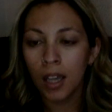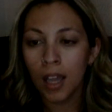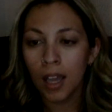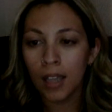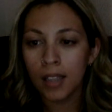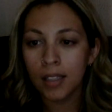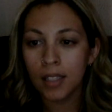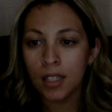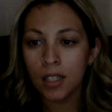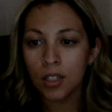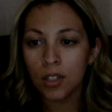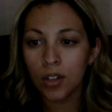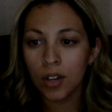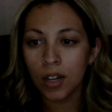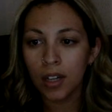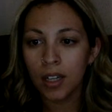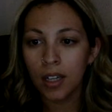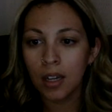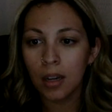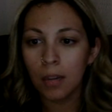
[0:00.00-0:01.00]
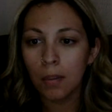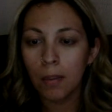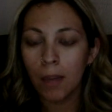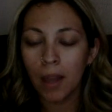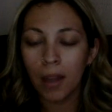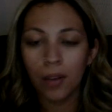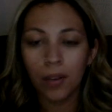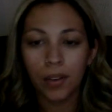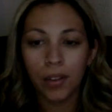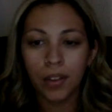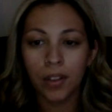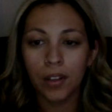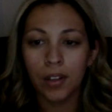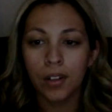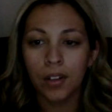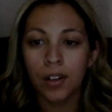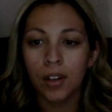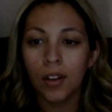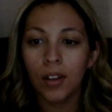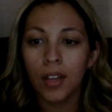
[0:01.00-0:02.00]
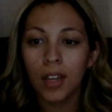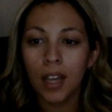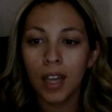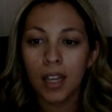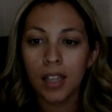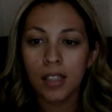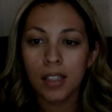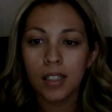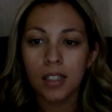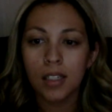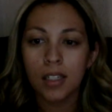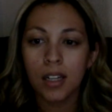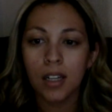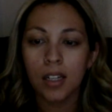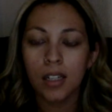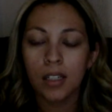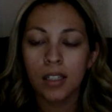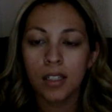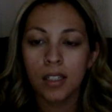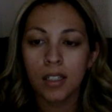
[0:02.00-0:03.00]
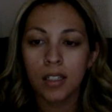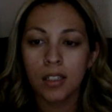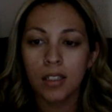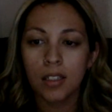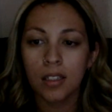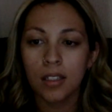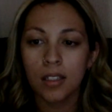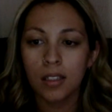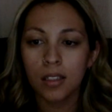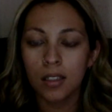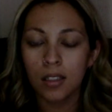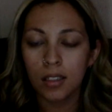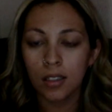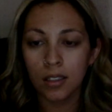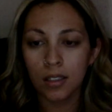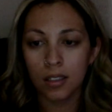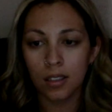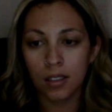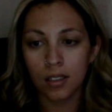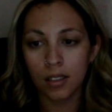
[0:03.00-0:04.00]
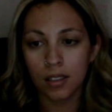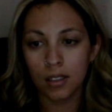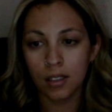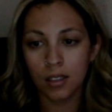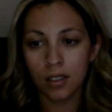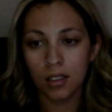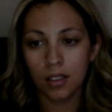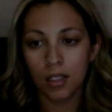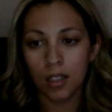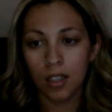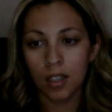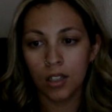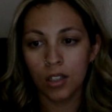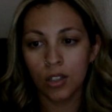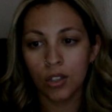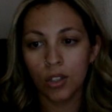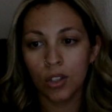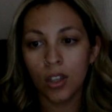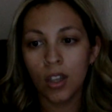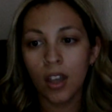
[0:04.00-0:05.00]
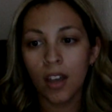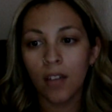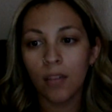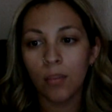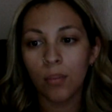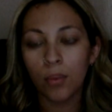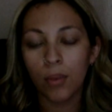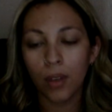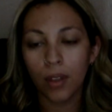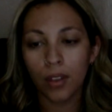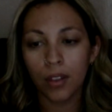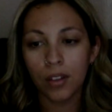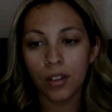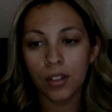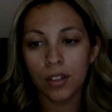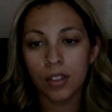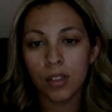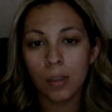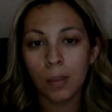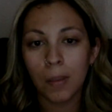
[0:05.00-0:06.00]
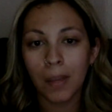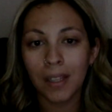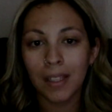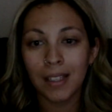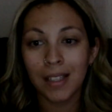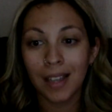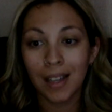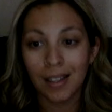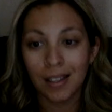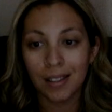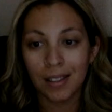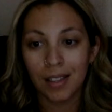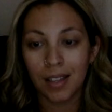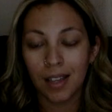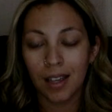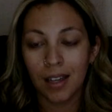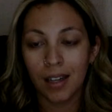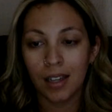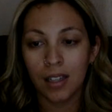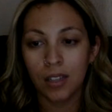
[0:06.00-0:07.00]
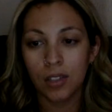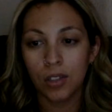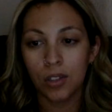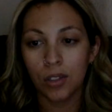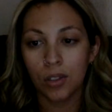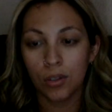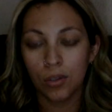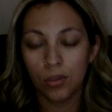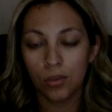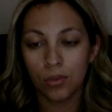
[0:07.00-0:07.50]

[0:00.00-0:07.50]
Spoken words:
Has he tried getting back with you? No, he hasn't, Genesis. Do you have brothers? On my dad's side, I do.